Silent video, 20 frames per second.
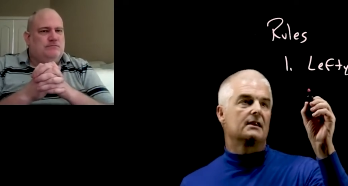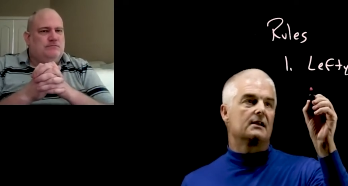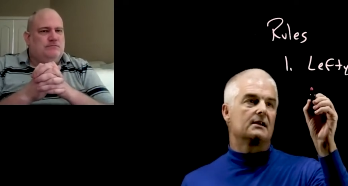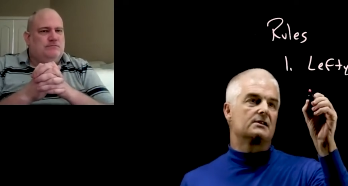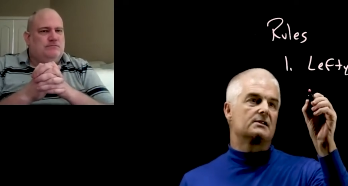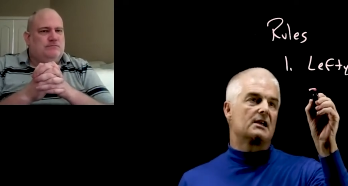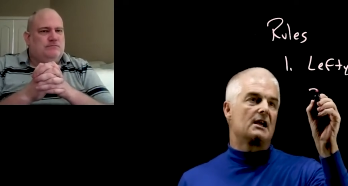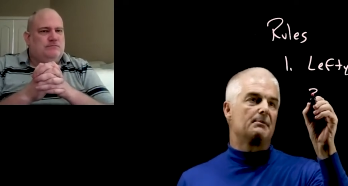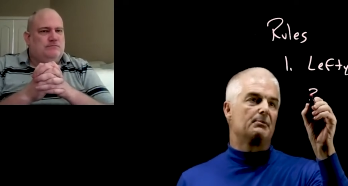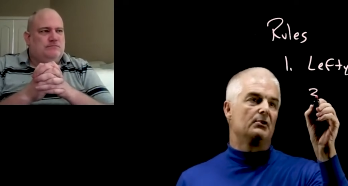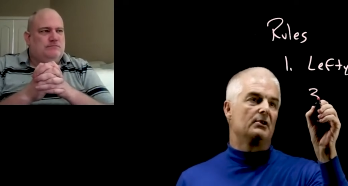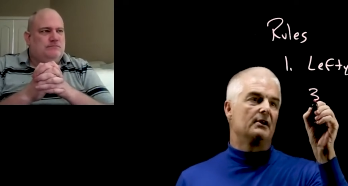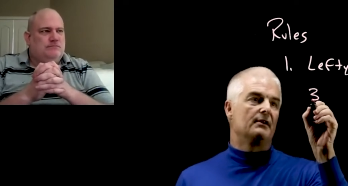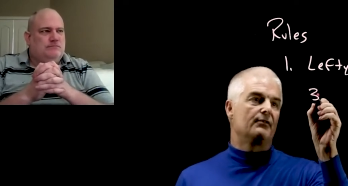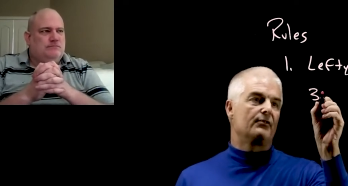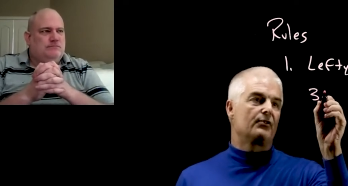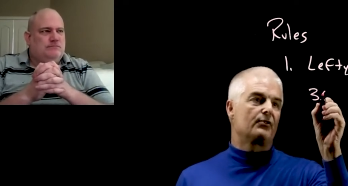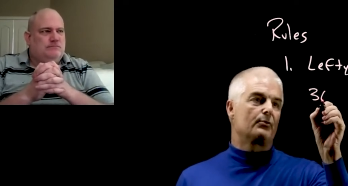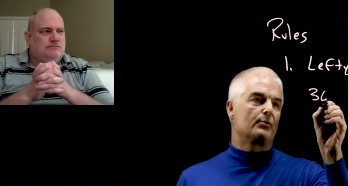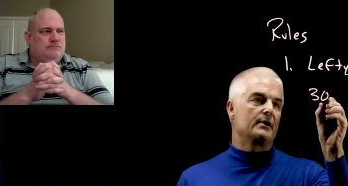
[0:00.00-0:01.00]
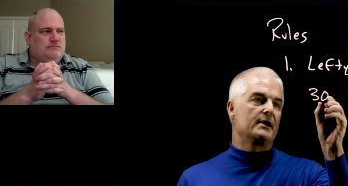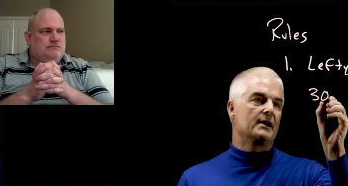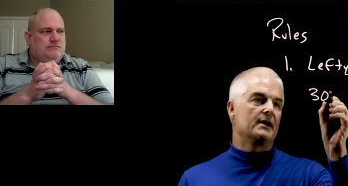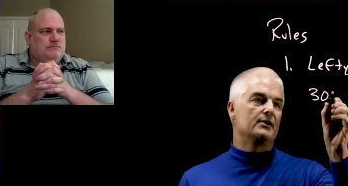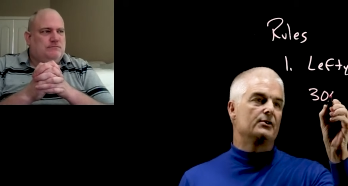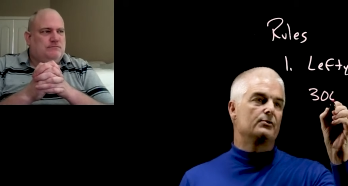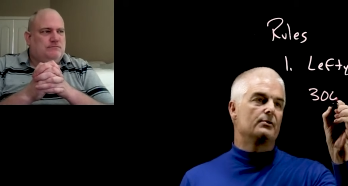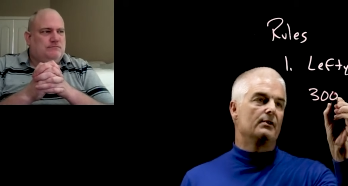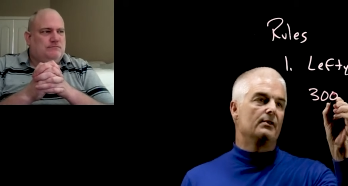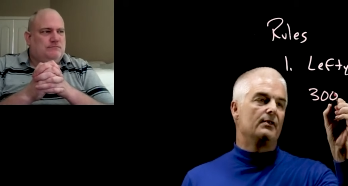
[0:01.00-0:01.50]
Speaker 1: the example of
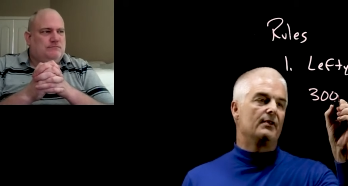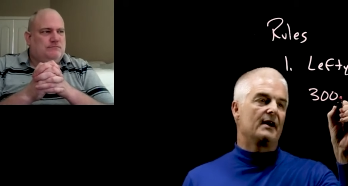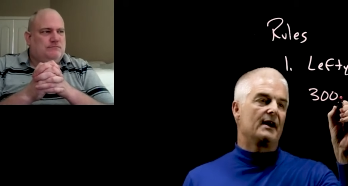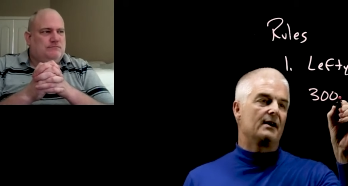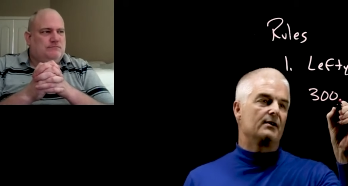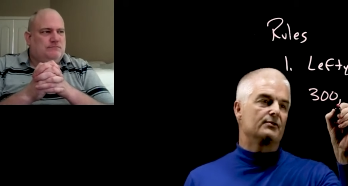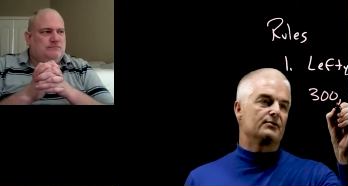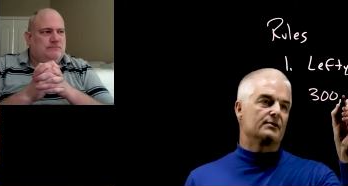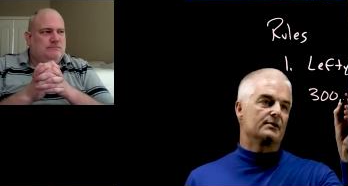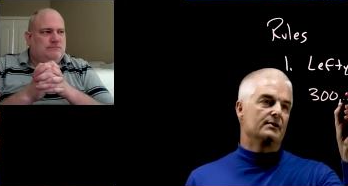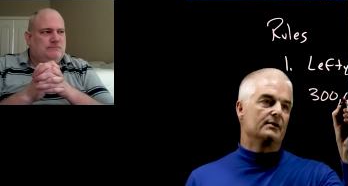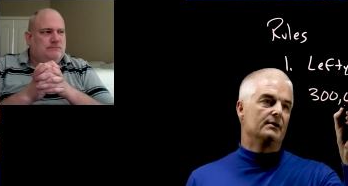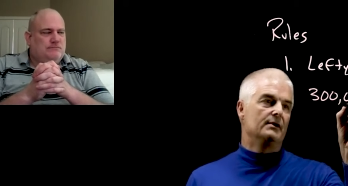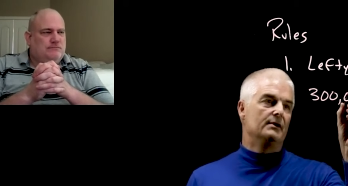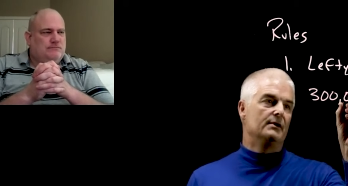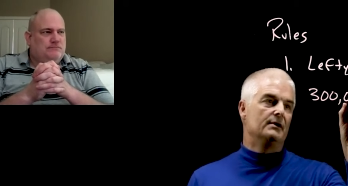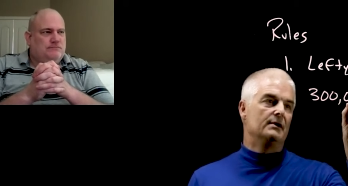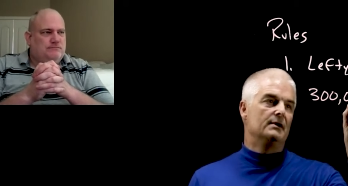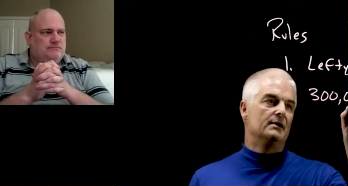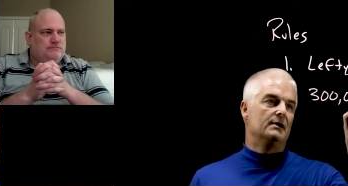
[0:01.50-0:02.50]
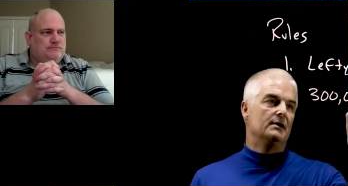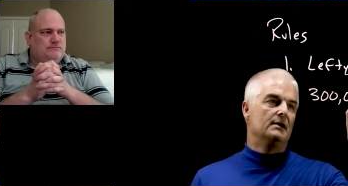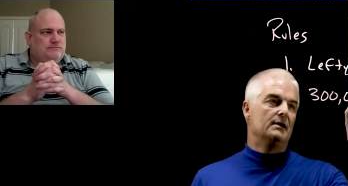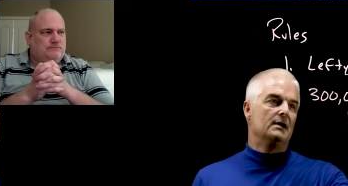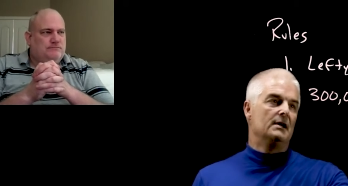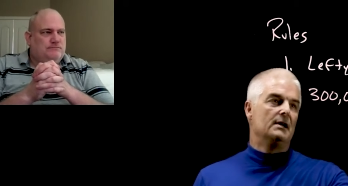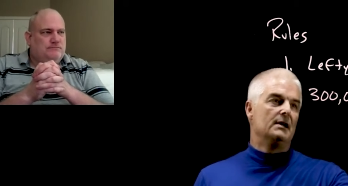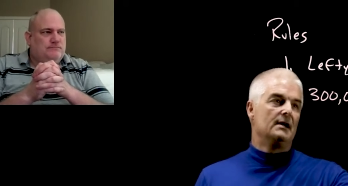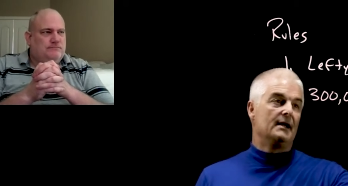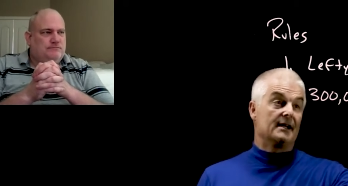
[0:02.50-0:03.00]
300,000.
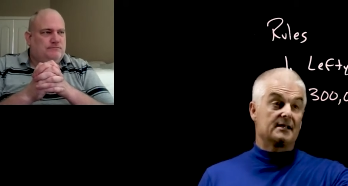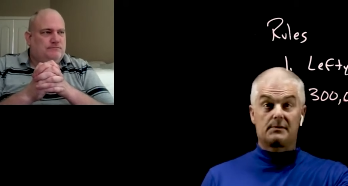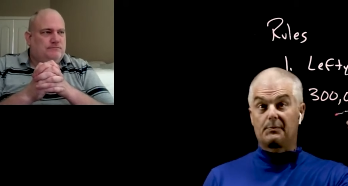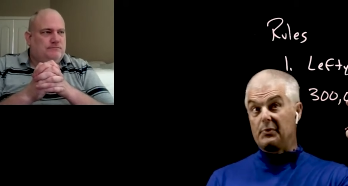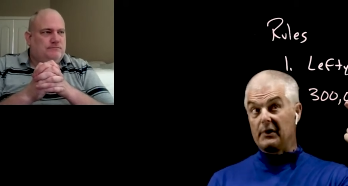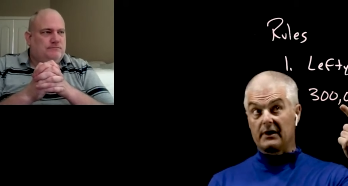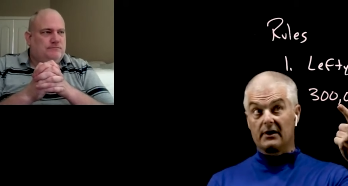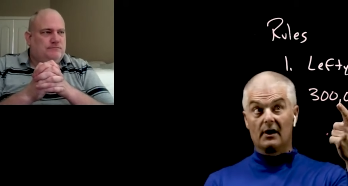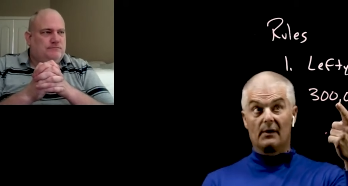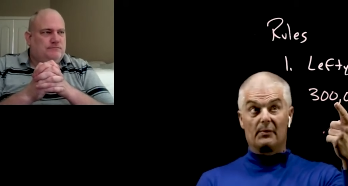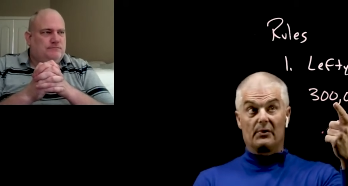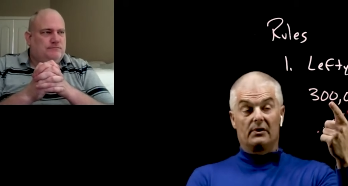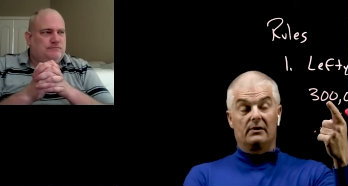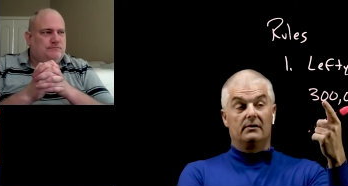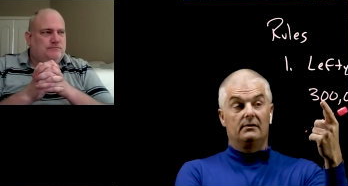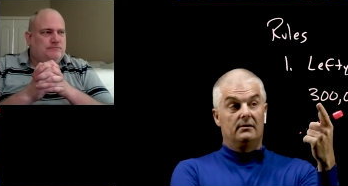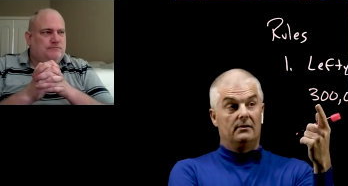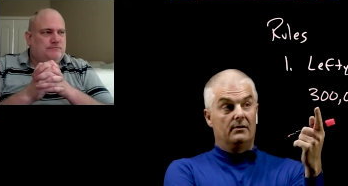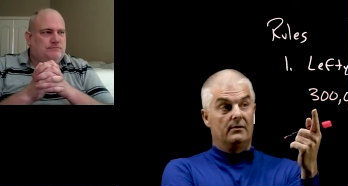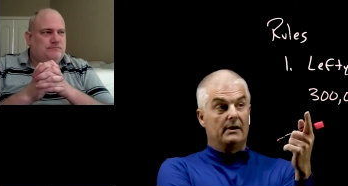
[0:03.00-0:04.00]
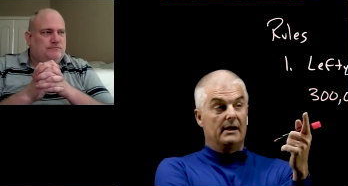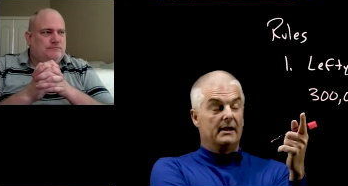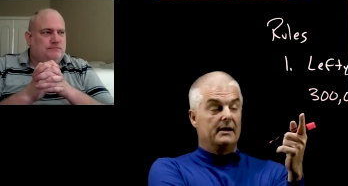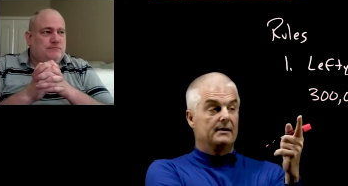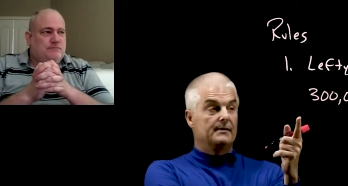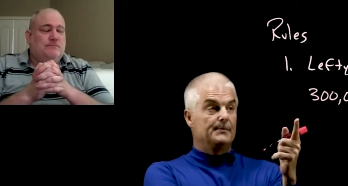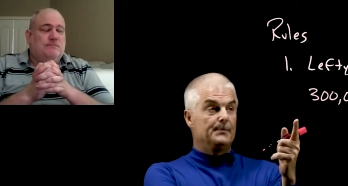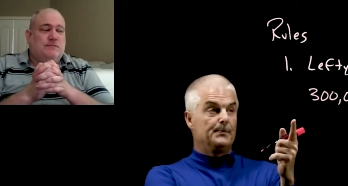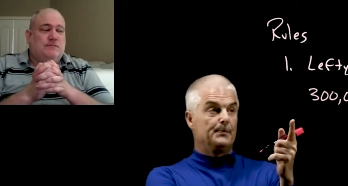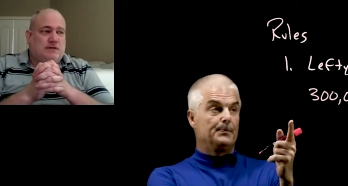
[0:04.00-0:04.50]
That's a big number,
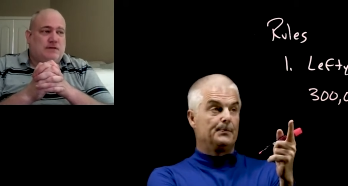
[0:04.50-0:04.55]
right?